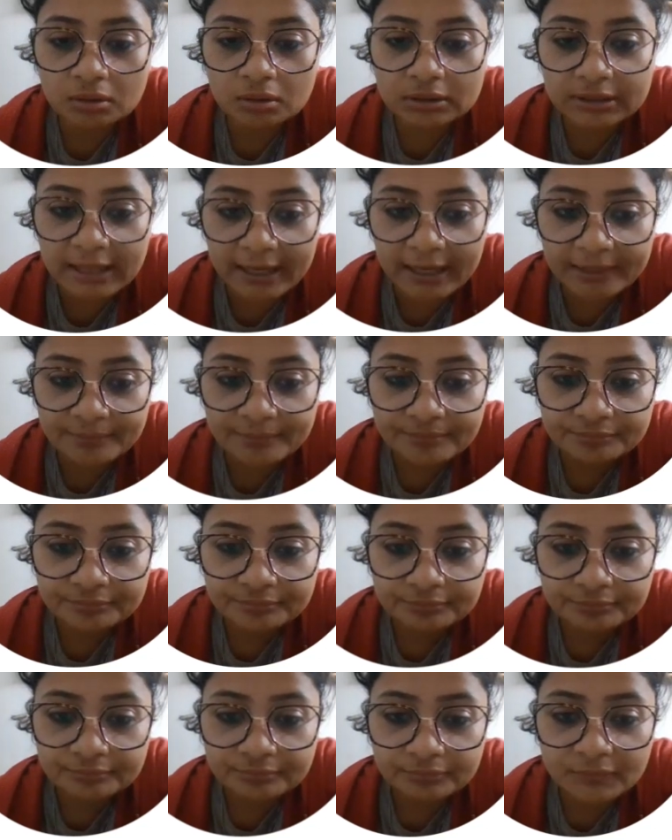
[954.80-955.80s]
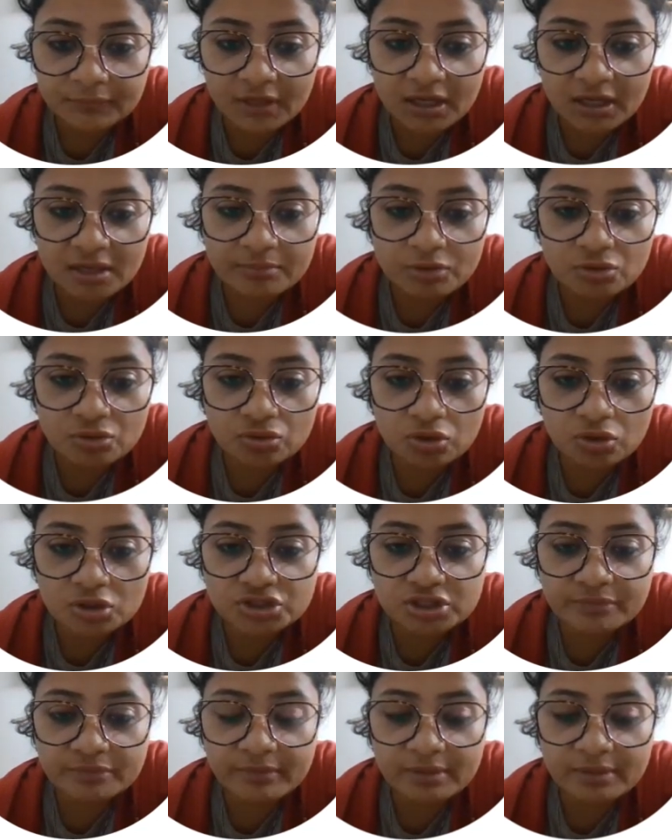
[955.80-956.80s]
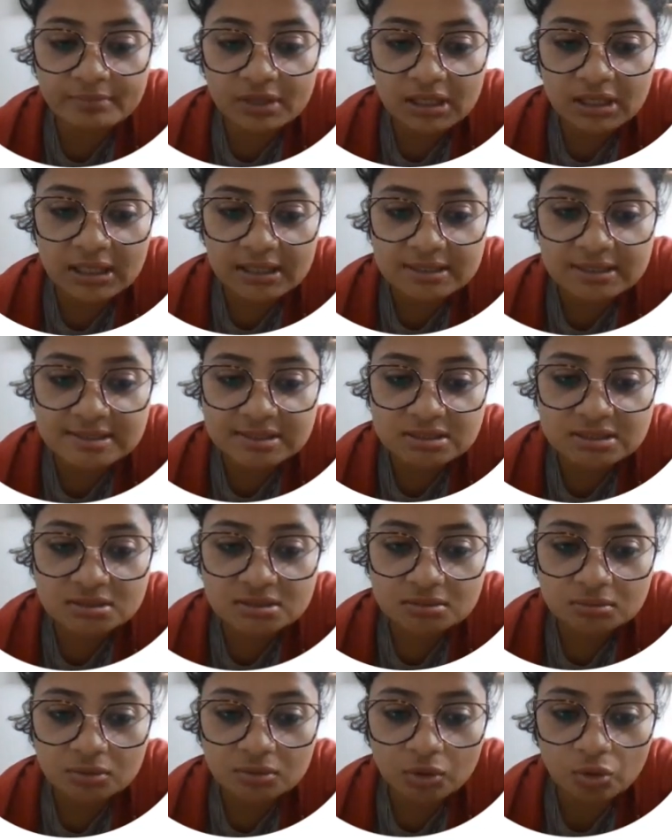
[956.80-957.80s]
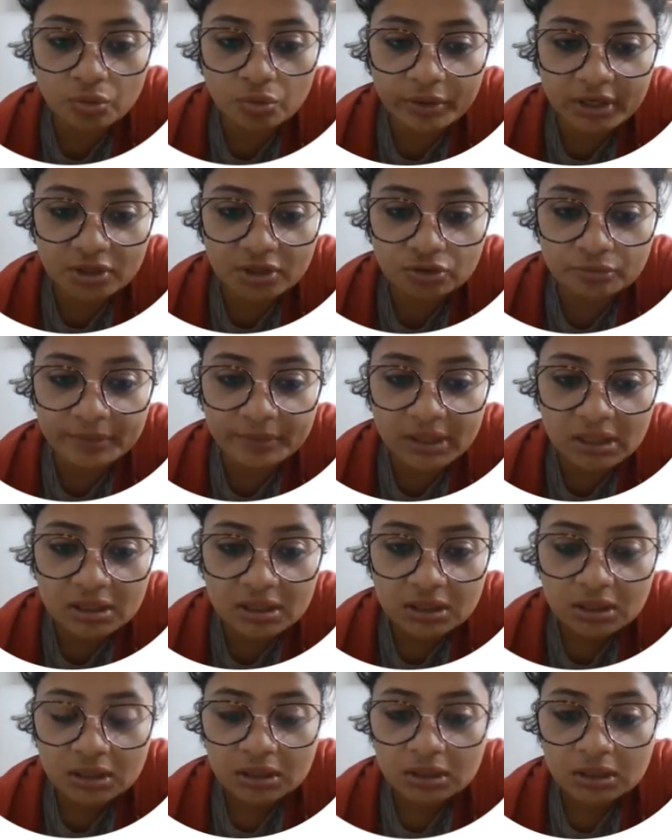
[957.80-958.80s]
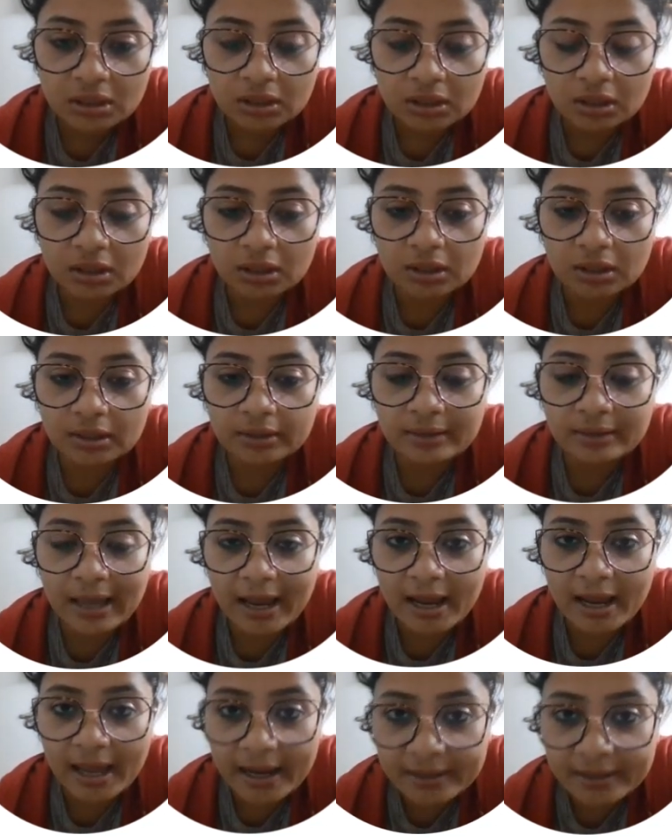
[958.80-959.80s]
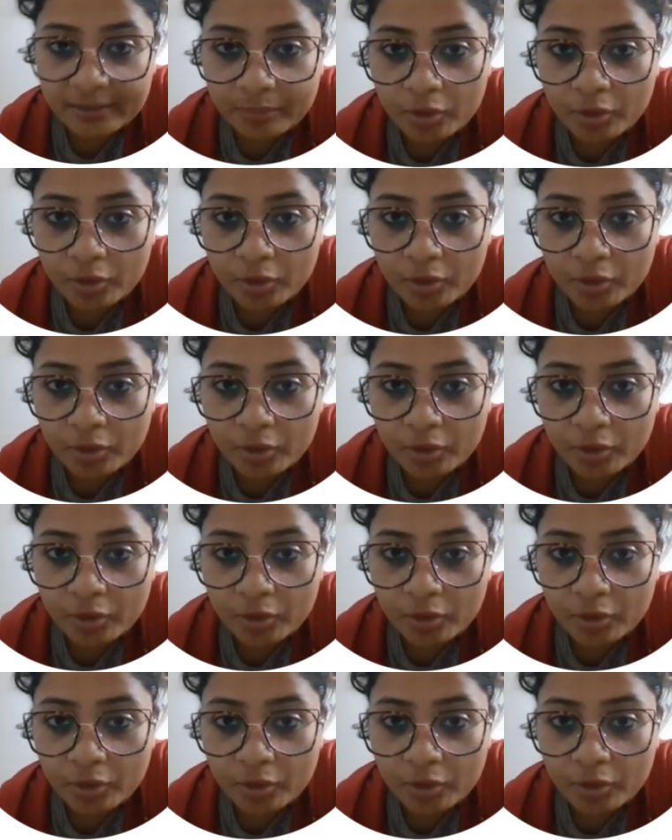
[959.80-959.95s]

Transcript: time, the immunologic memory is going to be at a